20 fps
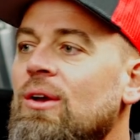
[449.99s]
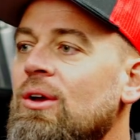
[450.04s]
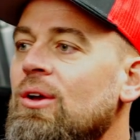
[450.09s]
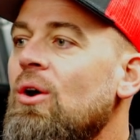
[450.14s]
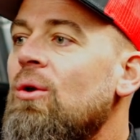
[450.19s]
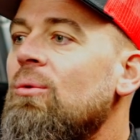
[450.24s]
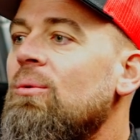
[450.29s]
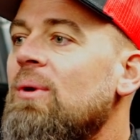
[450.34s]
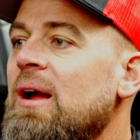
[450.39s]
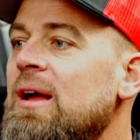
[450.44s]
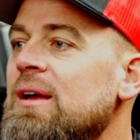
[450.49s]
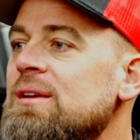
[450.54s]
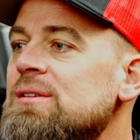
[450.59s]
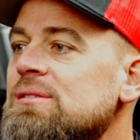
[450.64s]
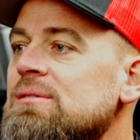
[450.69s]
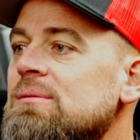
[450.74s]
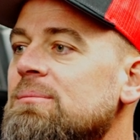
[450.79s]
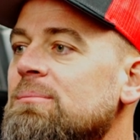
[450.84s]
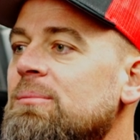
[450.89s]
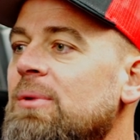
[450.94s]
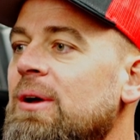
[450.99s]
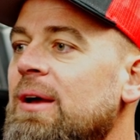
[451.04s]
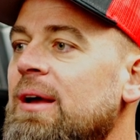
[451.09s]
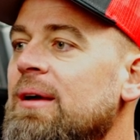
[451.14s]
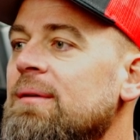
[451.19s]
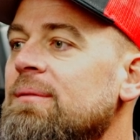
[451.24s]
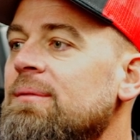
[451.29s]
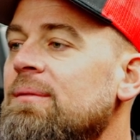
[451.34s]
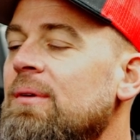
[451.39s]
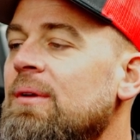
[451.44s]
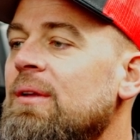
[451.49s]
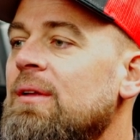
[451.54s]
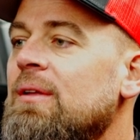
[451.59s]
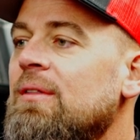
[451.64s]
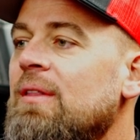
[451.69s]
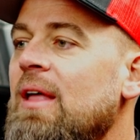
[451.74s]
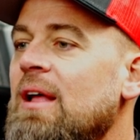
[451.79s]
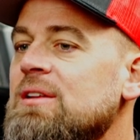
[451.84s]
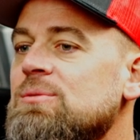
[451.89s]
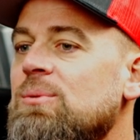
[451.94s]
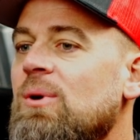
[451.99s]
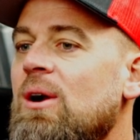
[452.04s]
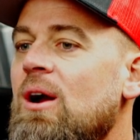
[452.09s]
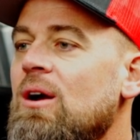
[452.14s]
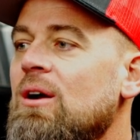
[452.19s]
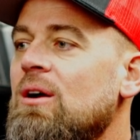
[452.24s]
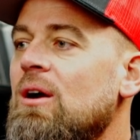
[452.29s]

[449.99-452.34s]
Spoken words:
go race. But that's where our